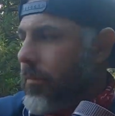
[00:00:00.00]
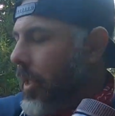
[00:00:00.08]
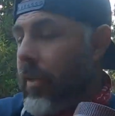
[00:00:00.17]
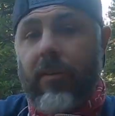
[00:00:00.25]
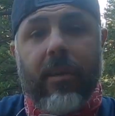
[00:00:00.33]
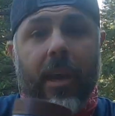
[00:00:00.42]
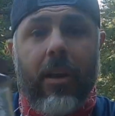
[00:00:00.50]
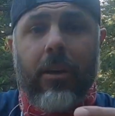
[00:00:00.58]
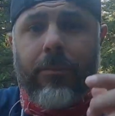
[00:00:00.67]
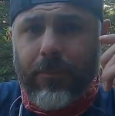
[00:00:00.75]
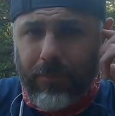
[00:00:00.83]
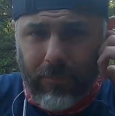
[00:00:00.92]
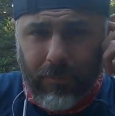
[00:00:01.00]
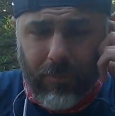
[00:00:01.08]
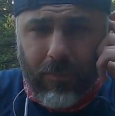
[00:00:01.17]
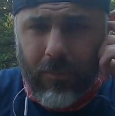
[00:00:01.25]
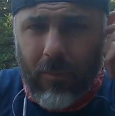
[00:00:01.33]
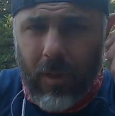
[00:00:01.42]
container
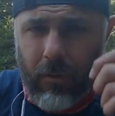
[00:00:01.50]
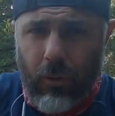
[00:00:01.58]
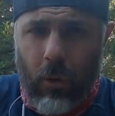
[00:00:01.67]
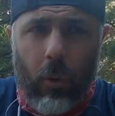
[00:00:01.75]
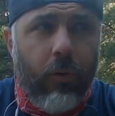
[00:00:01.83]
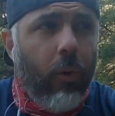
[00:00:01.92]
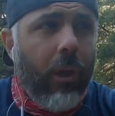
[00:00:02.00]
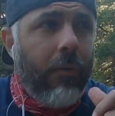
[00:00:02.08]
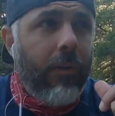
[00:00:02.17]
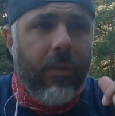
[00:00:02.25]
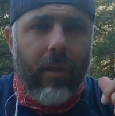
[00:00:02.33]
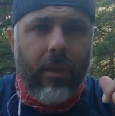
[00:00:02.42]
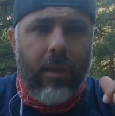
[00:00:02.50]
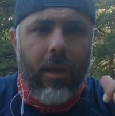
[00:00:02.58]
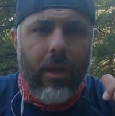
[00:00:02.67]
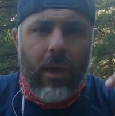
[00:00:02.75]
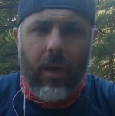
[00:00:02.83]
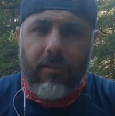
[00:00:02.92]
to cold soak everything.
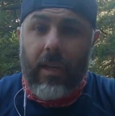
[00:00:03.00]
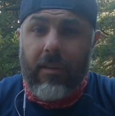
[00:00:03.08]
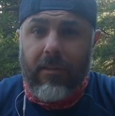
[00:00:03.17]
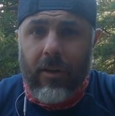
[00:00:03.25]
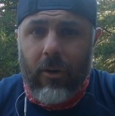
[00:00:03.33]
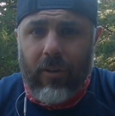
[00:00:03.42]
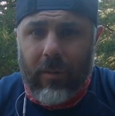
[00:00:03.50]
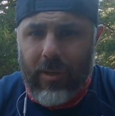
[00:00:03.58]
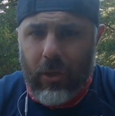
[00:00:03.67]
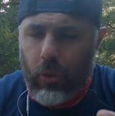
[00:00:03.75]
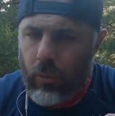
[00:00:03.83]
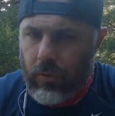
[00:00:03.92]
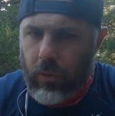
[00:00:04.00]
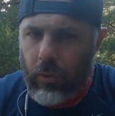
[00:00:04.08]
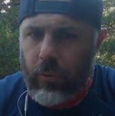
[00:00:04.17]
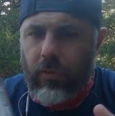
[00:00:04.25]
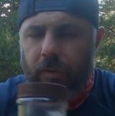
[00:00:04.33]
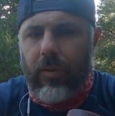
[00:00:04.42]
Tonight's dinner is going to be
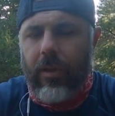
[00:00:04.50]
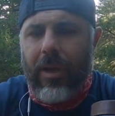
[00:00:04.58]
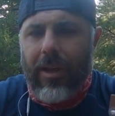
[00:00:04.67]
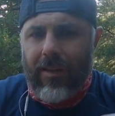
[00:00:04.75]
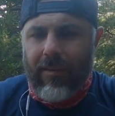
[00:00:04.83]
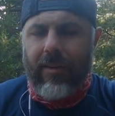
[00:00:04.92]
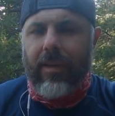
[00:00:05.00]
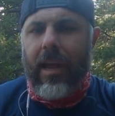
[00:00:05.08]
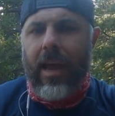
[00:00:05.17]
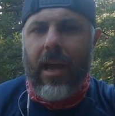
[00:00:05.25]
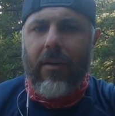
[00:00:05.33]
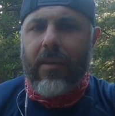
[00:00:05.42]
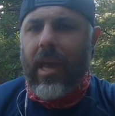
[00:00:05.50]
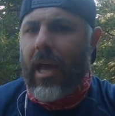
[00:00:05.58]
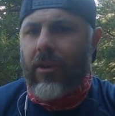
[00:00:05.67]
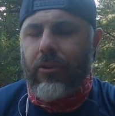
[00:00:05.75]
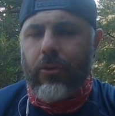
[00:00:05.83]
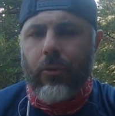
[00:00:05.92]
couscous. It's going to have
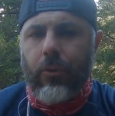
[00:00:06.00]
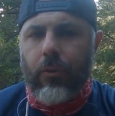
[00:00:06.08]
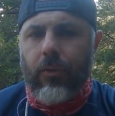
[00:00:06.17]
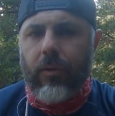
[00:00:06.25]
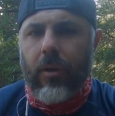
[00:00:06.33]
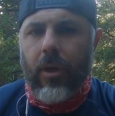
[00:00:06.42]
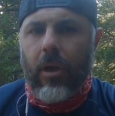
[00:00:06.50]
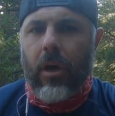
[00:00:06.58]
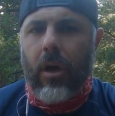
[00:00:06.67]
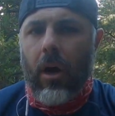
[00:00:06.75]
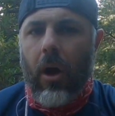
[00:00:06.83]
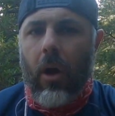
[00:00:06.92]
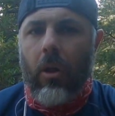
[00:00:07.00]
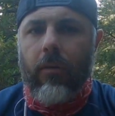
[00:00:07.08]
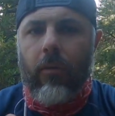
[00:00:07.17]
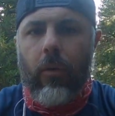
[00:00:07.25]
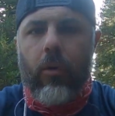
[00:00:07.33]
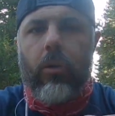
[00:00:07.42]
cashews, olive
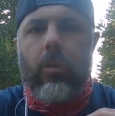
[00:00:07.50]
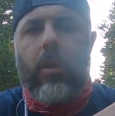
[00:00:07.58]
oil,